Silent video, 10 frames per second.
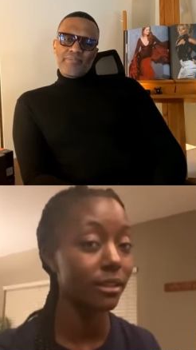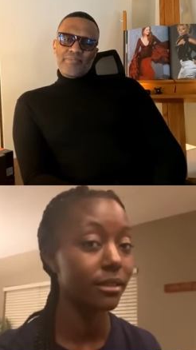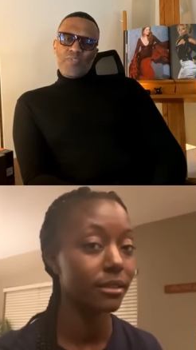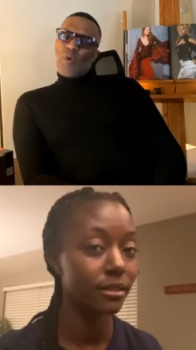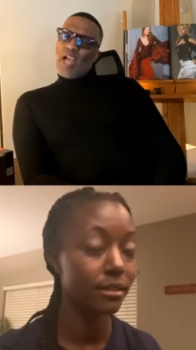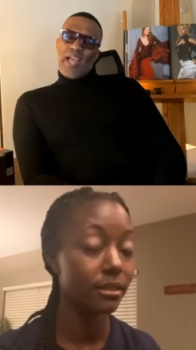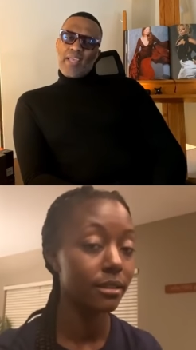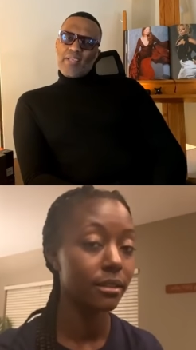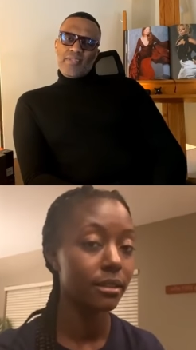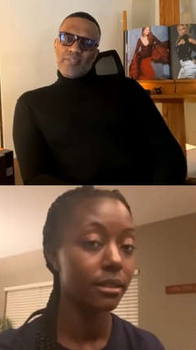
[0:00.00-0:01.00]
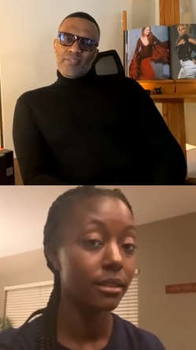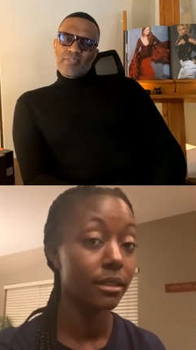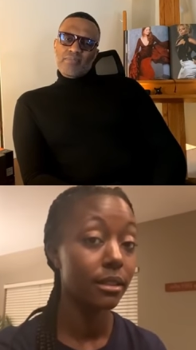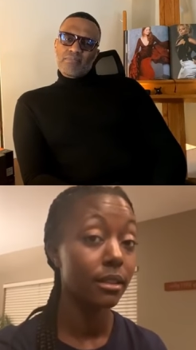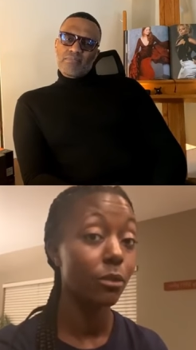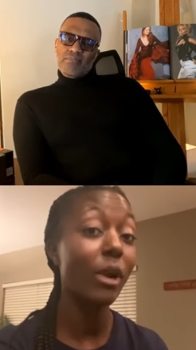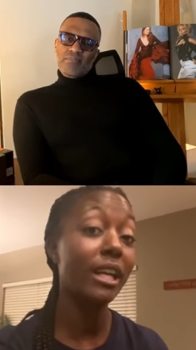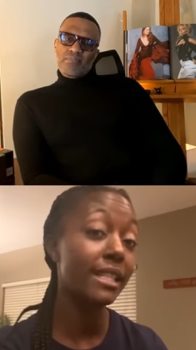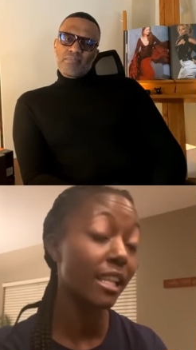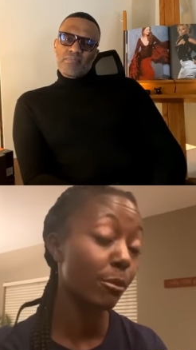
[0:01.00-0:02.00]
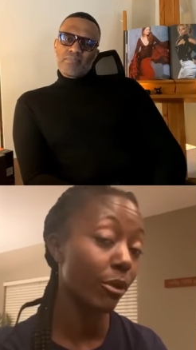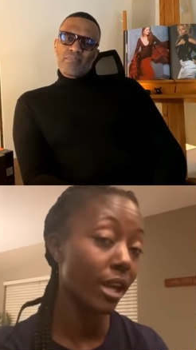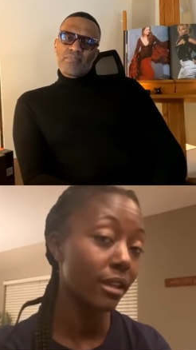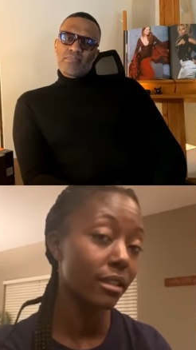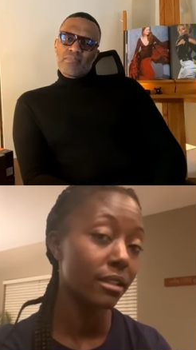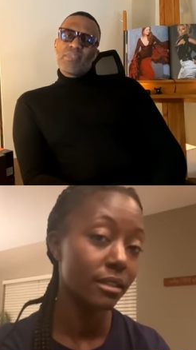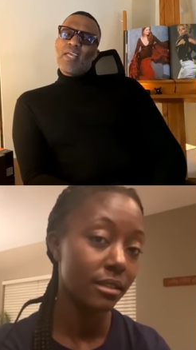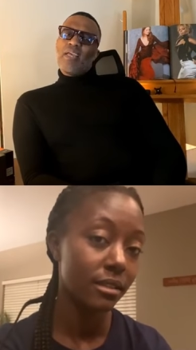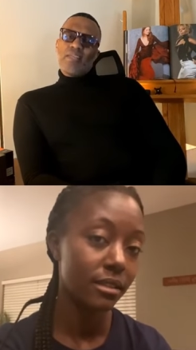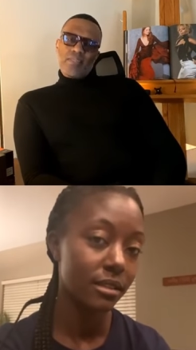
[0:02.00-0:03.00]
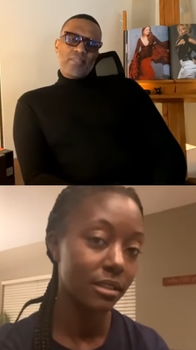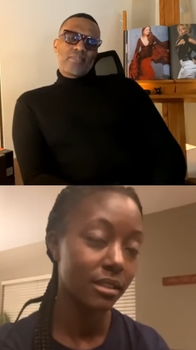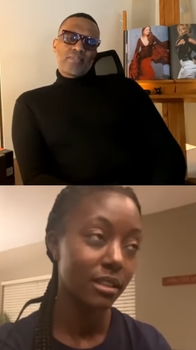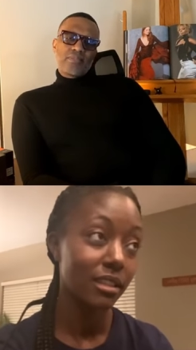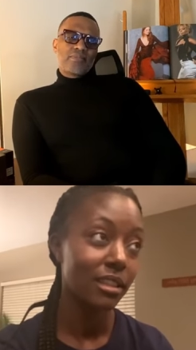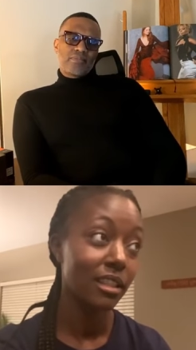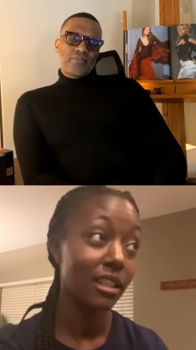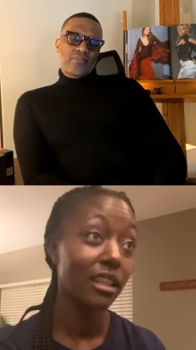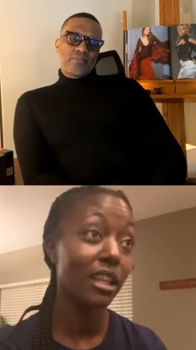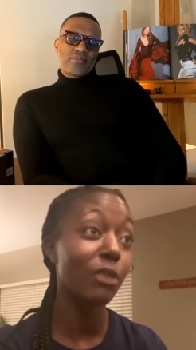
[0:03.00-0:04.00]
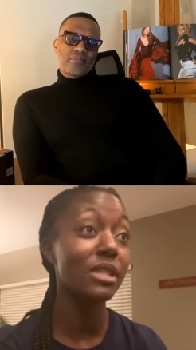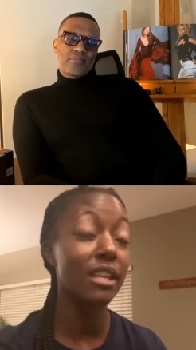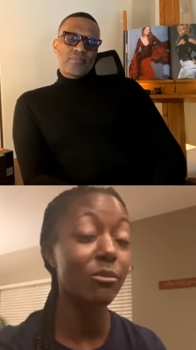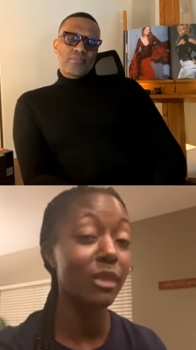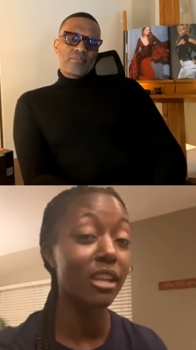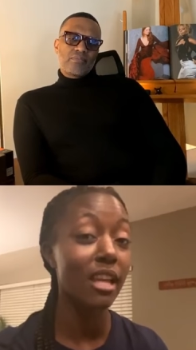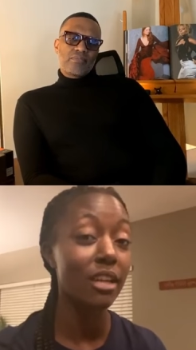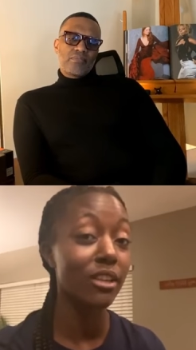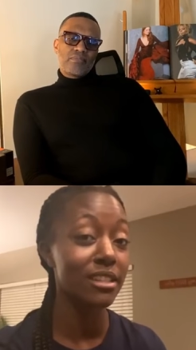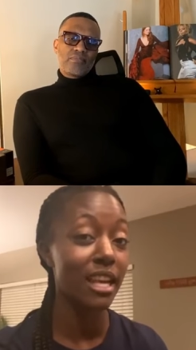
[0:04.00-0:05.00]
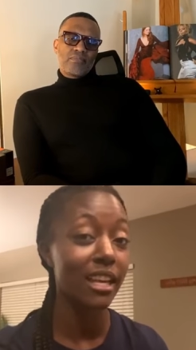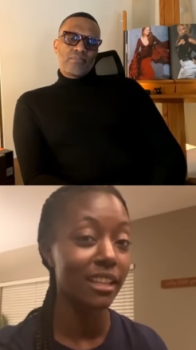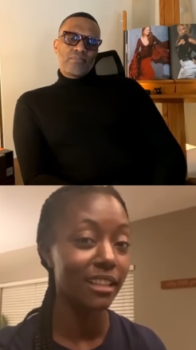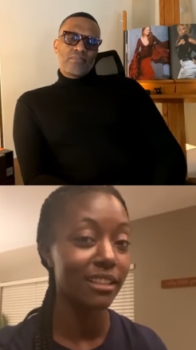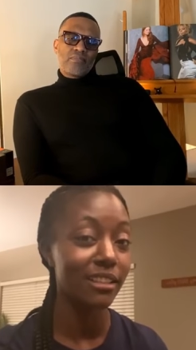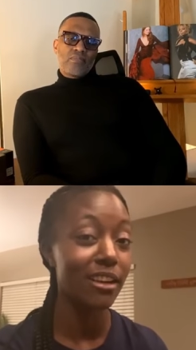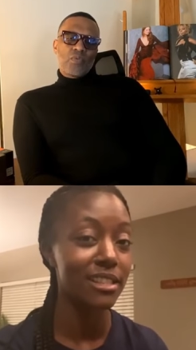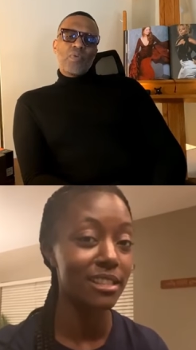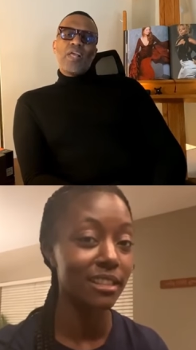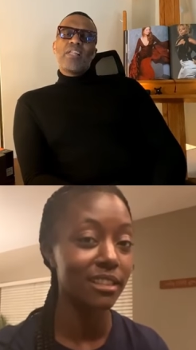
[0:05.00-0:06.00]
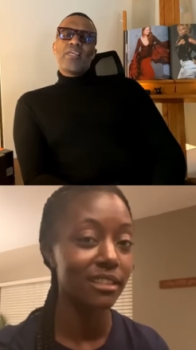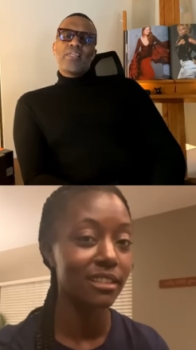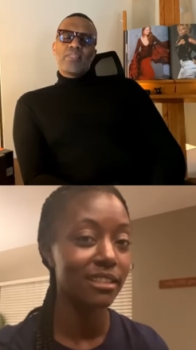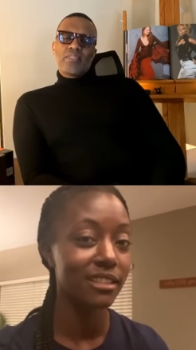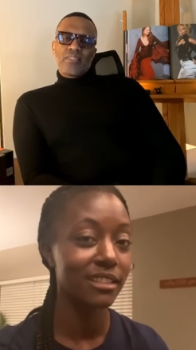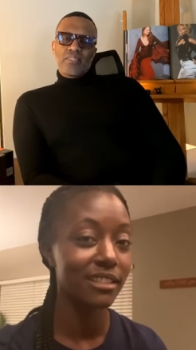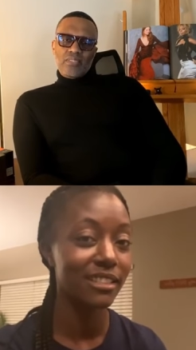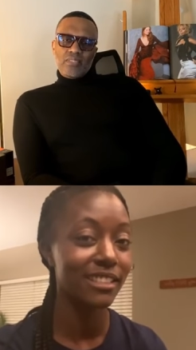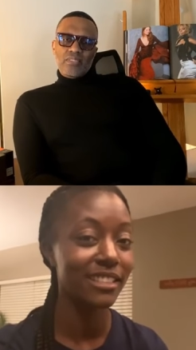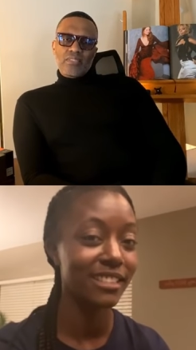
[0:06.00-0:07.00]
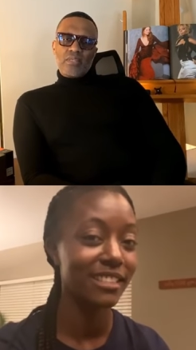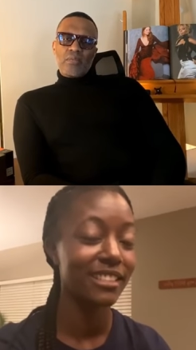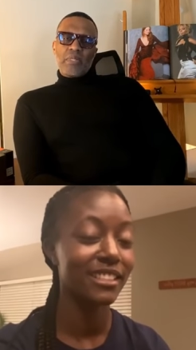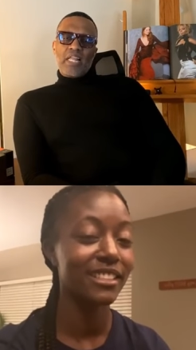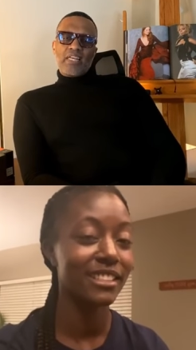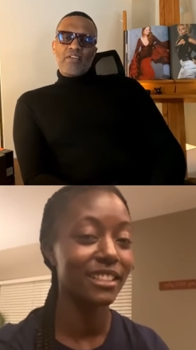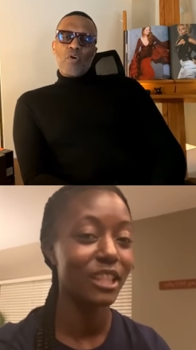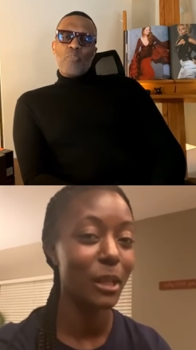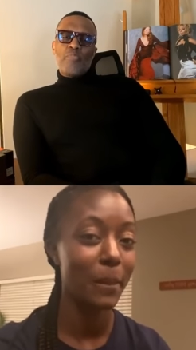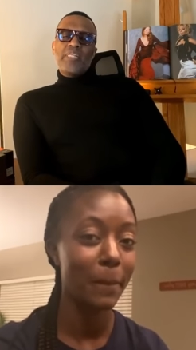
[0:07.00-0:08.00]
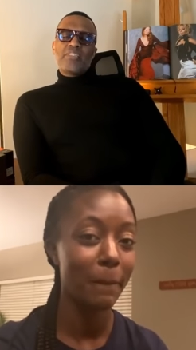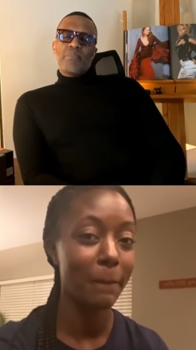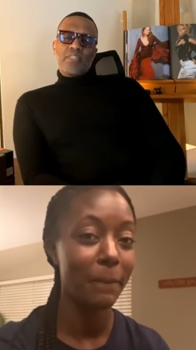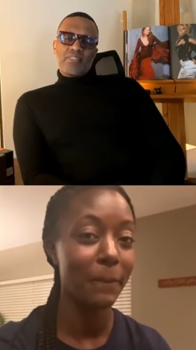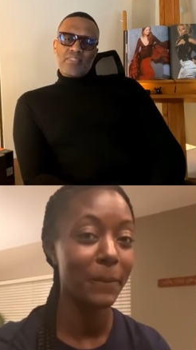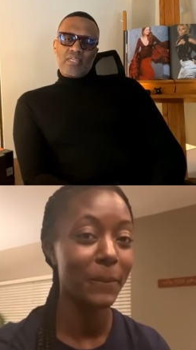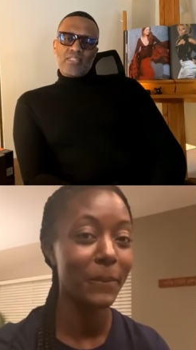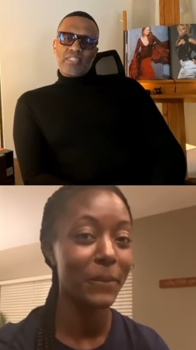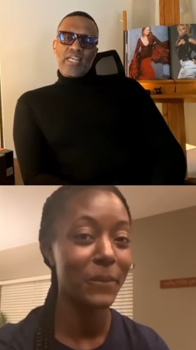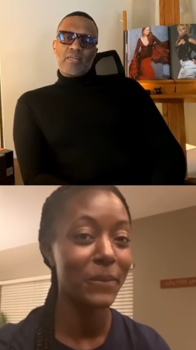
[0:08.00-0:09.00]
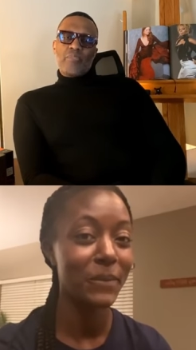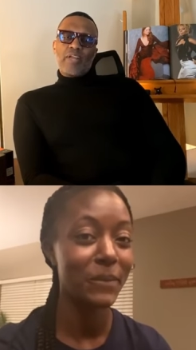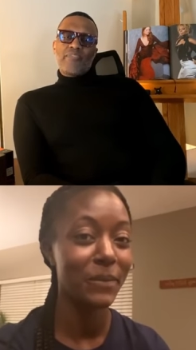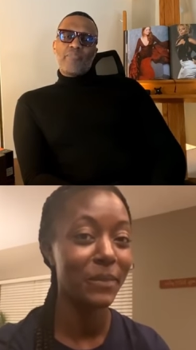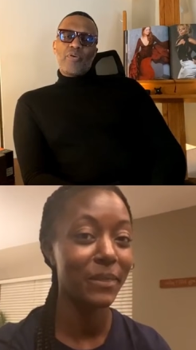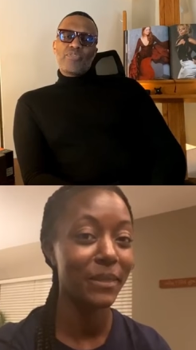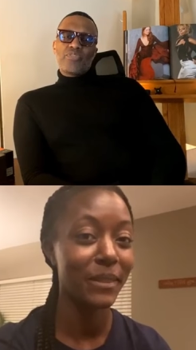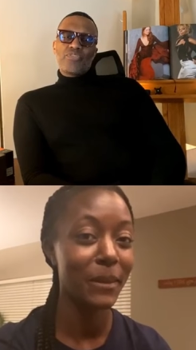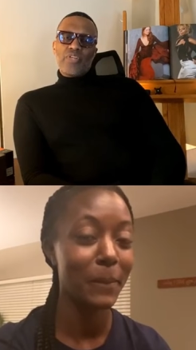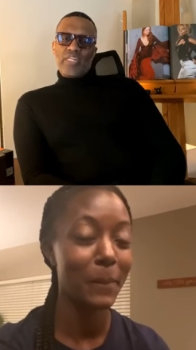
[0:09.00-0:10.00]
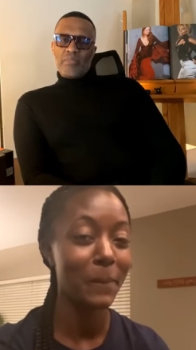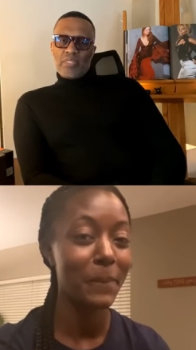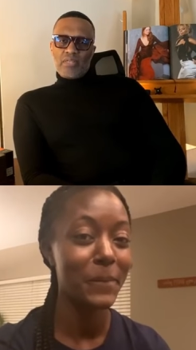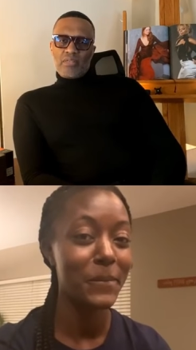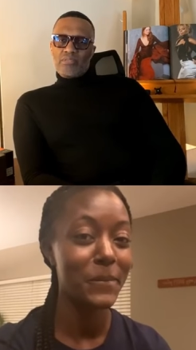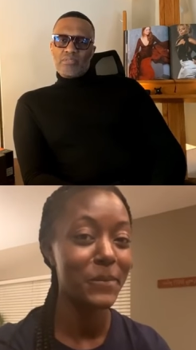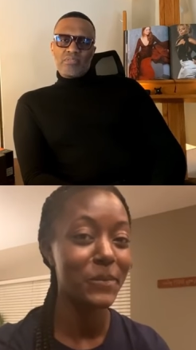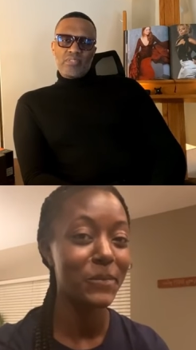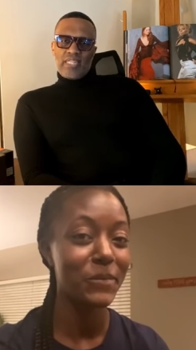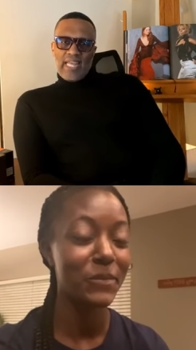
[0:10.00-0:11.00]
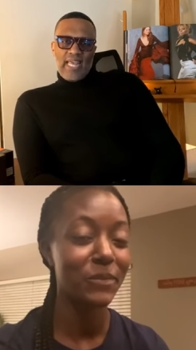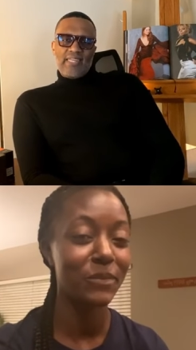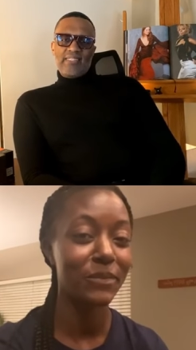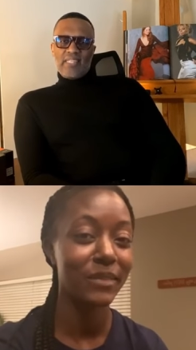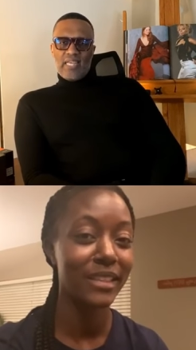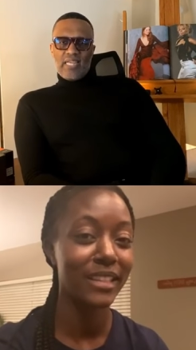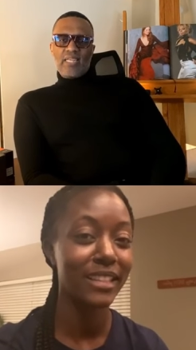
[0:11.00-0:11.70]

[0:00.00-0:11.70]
Speaker 1: Why? Why did I take a break? Yeah. It was giving me a lot of anxiety, honestly.
Speaker 2: Really? So it'd be like an obese mother sucker taking a break from personal training because they got anxiety.